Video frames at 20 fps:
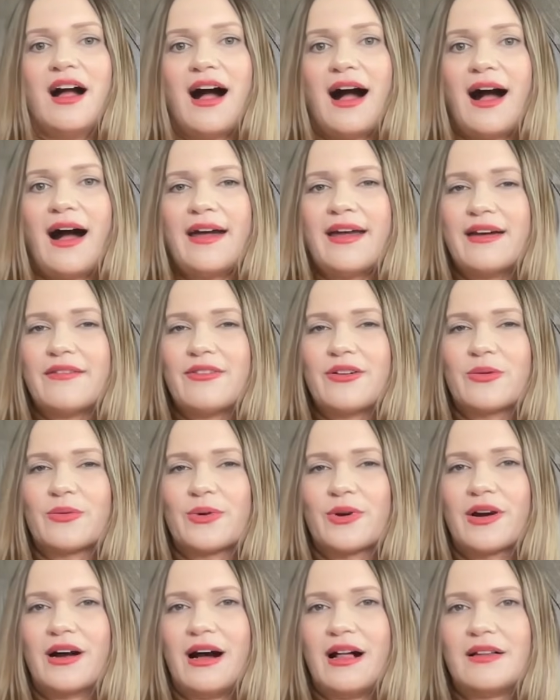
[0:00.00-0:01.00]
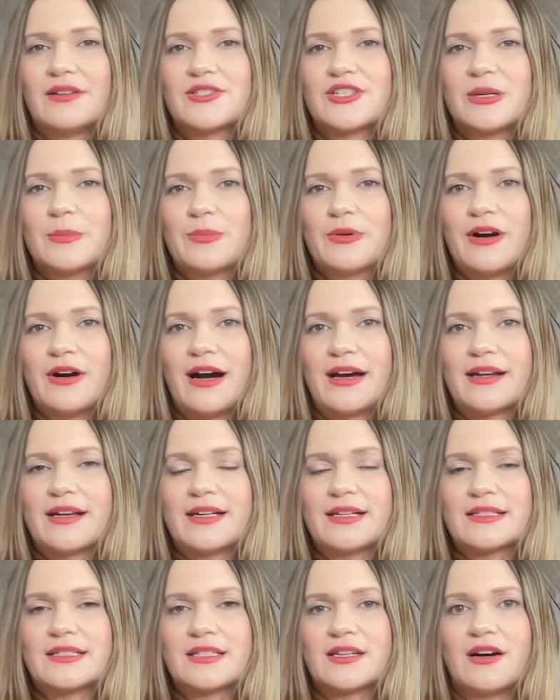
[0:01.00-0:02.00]
I have a Rootcology
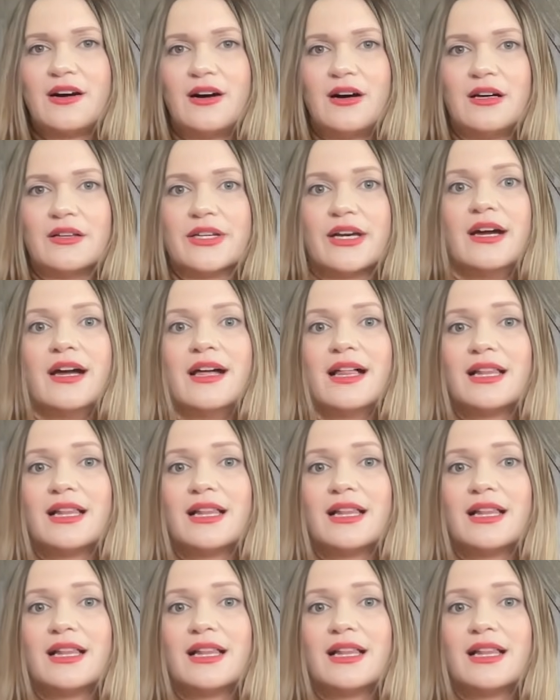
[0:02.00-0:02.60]
product called